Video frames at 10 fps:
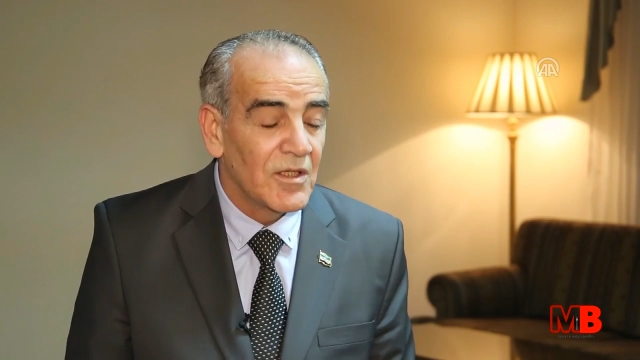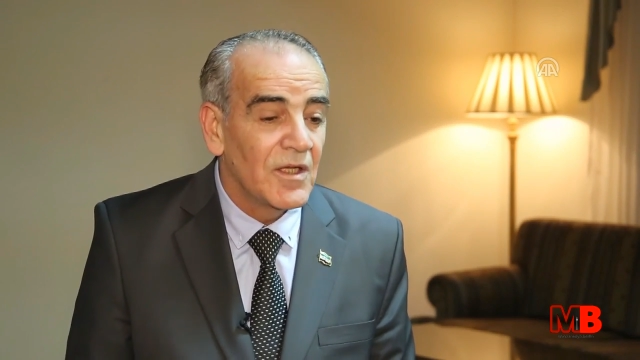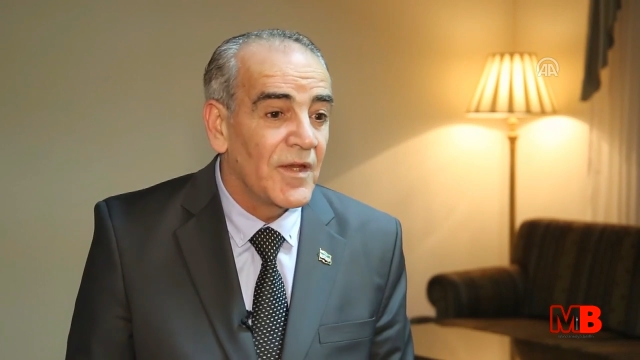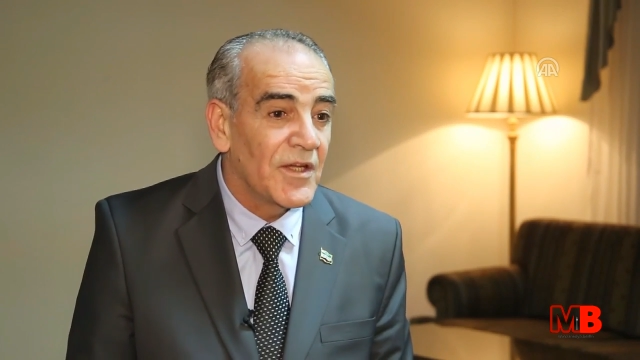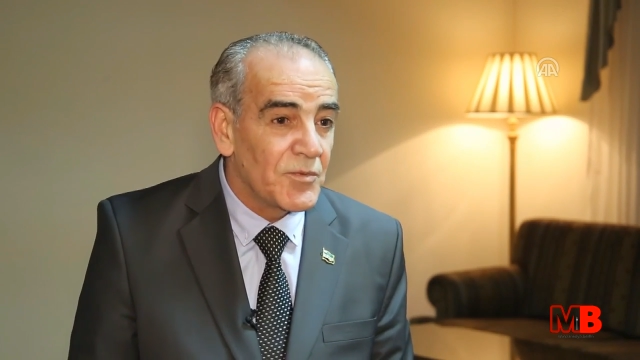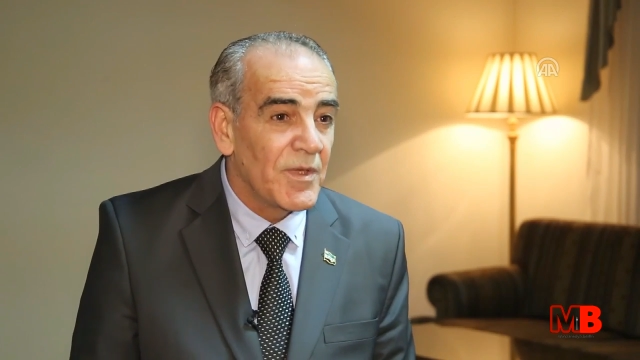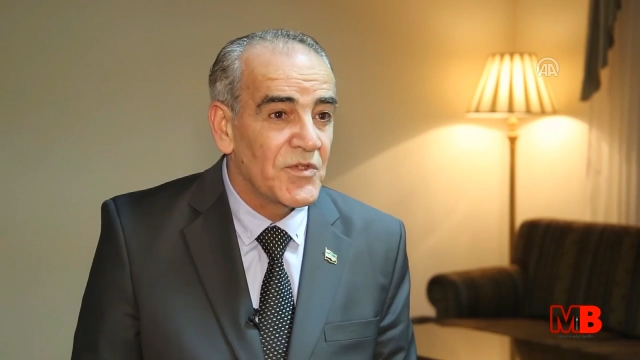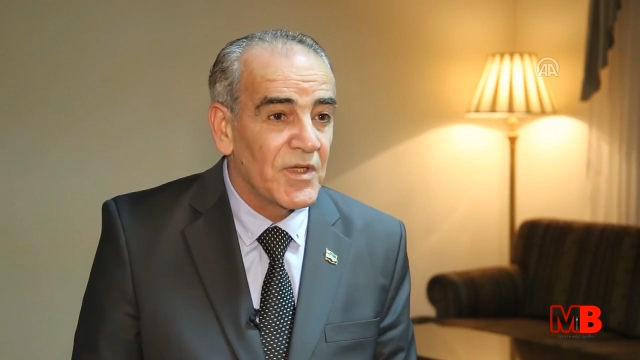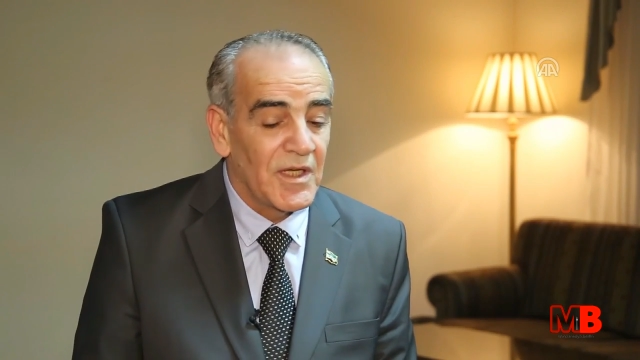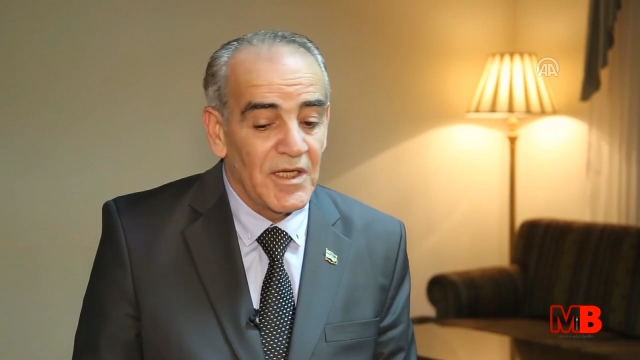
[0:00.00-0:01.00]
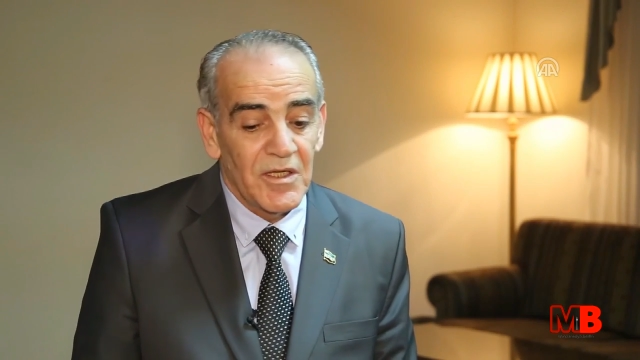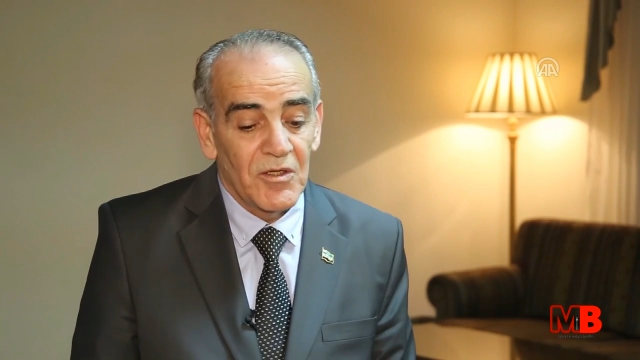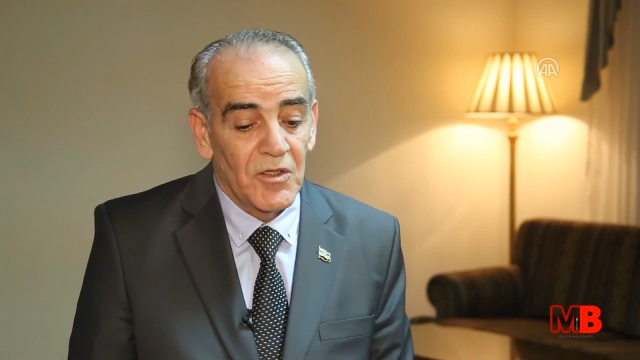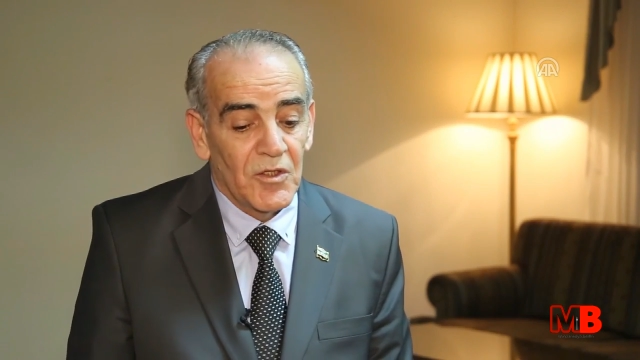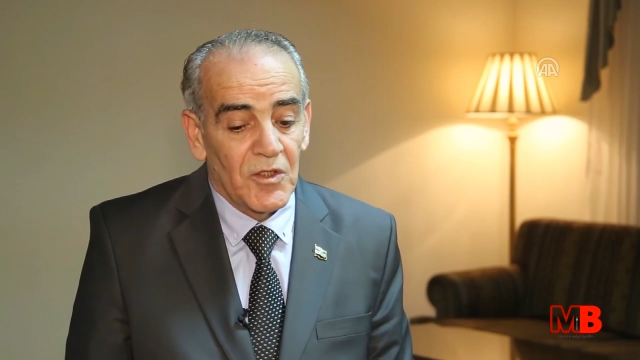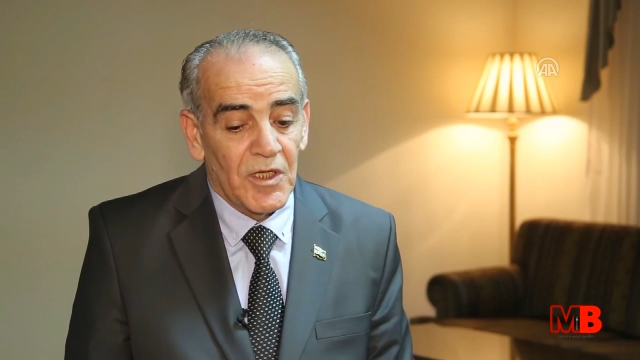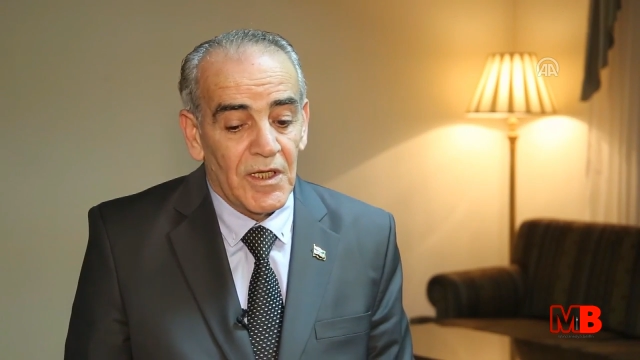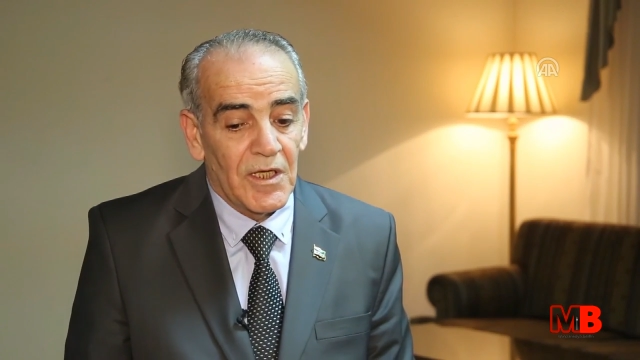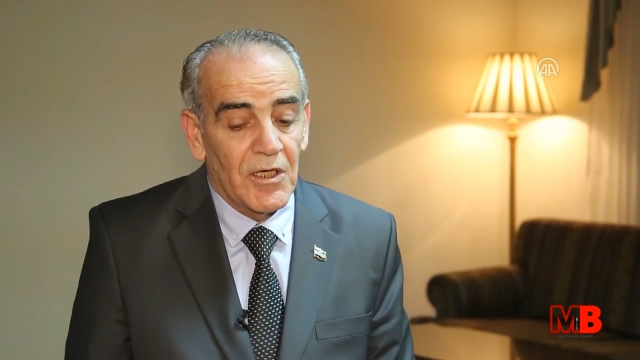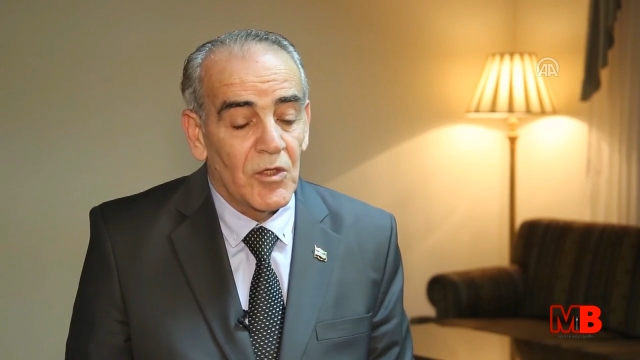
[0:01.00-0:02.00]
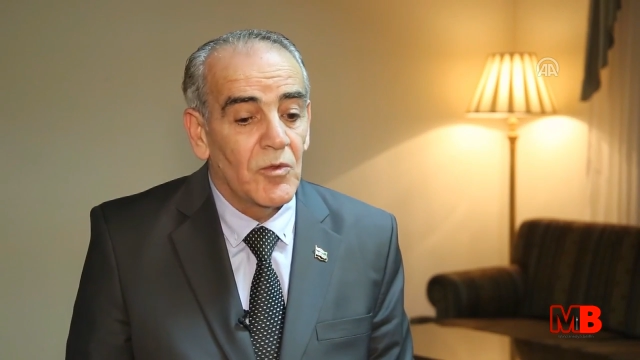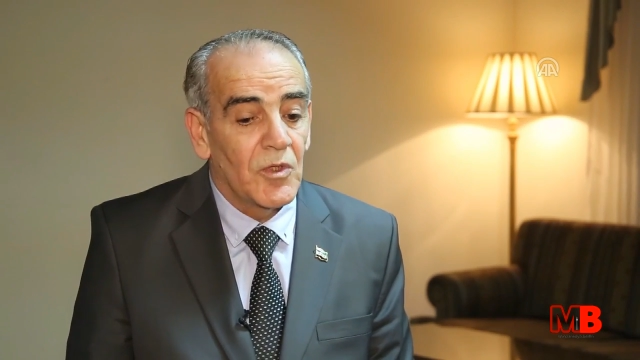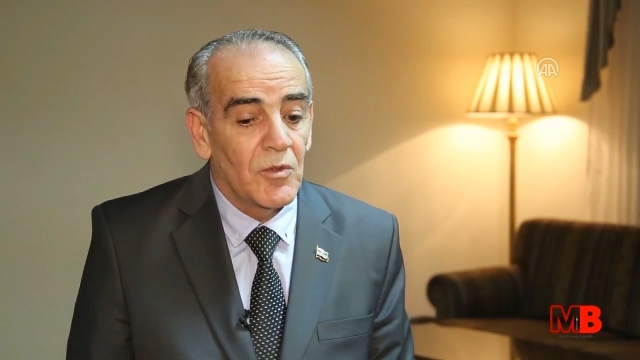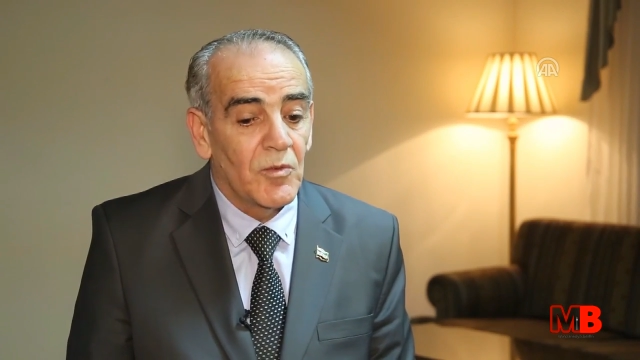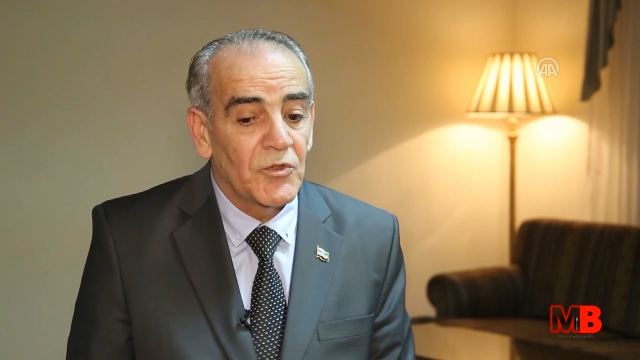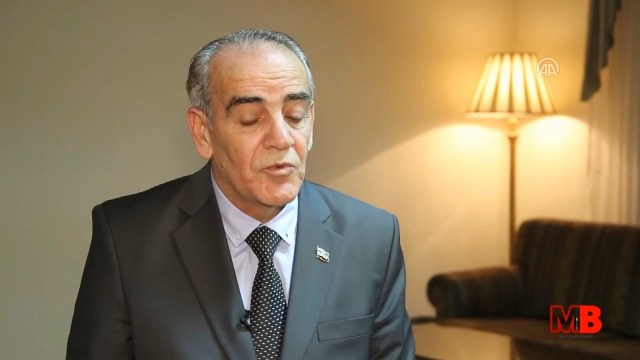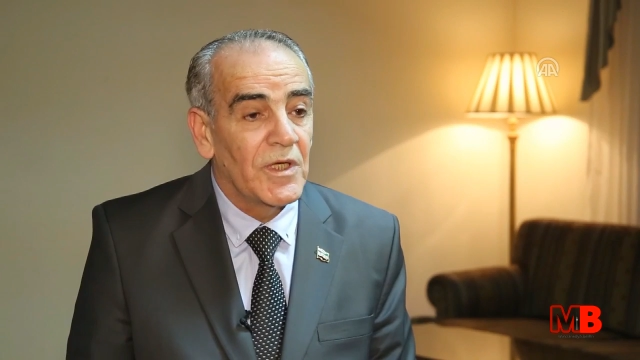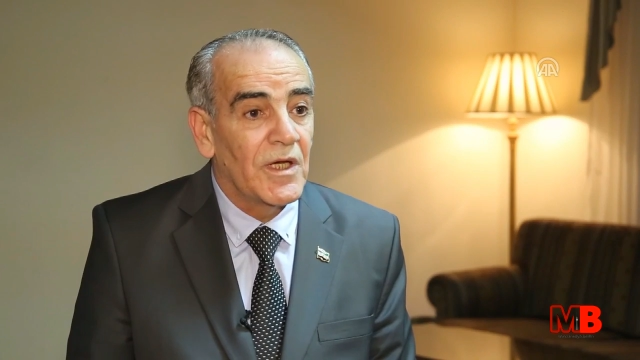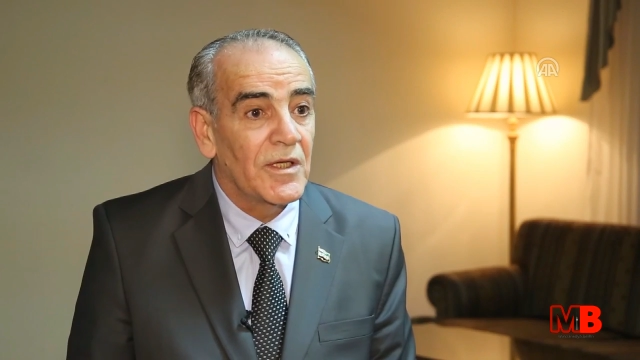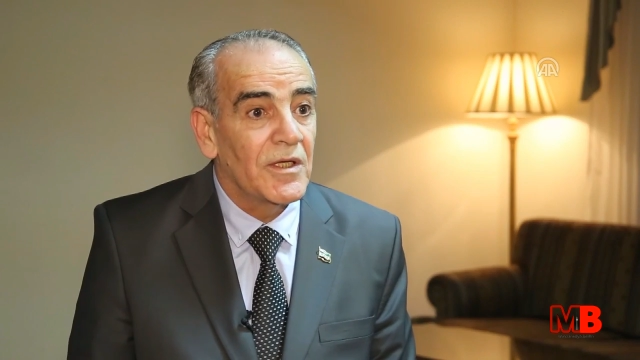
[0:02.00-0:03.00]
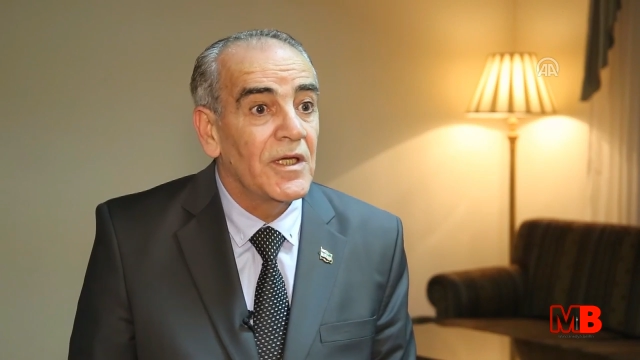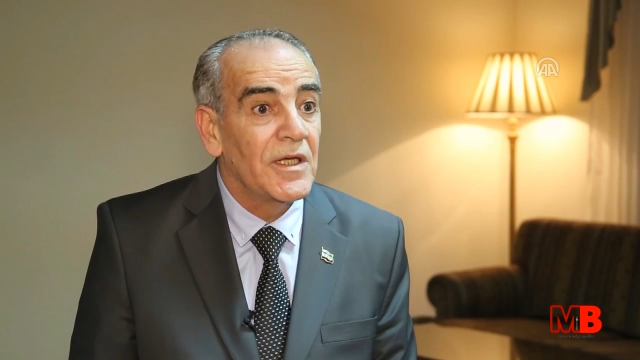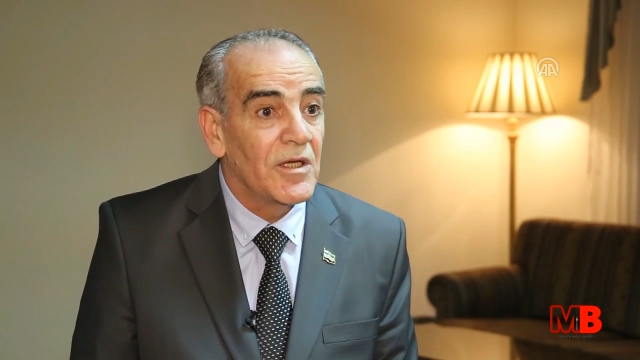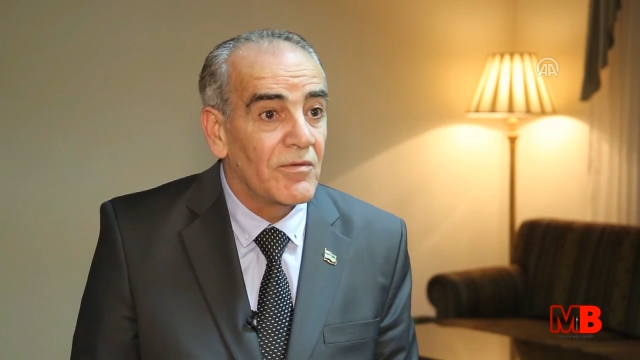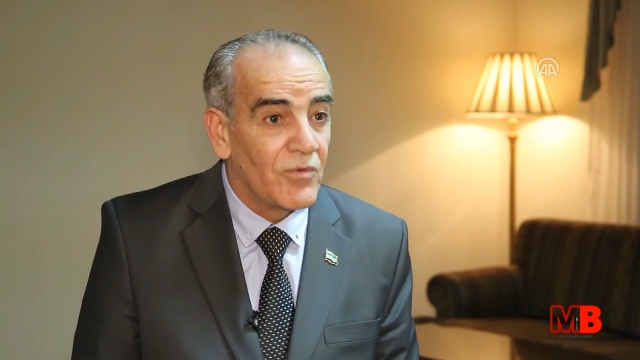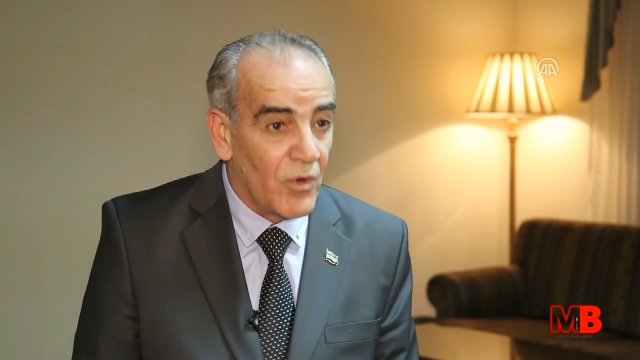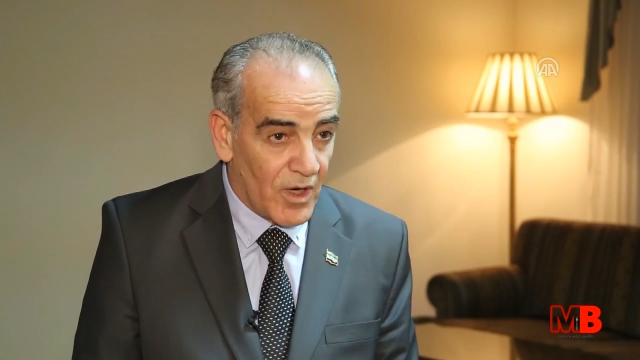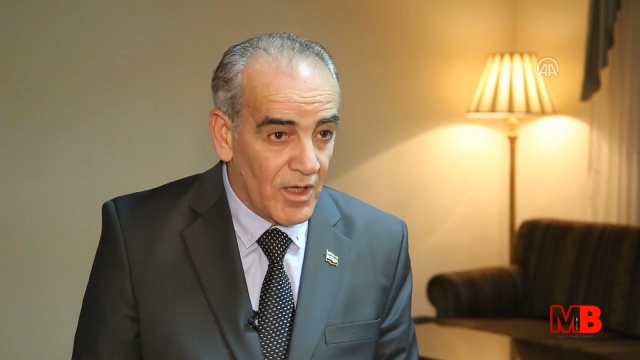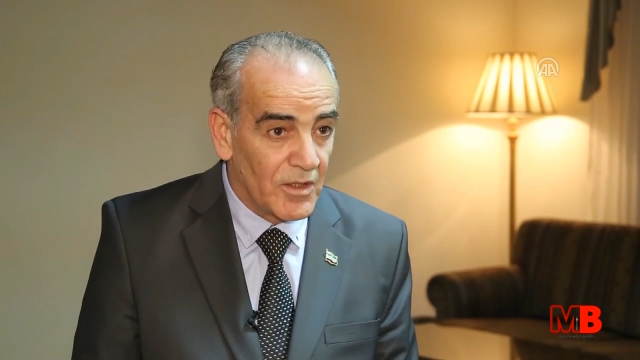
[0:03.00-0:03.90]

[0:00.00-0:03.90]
That's basically what we are here for.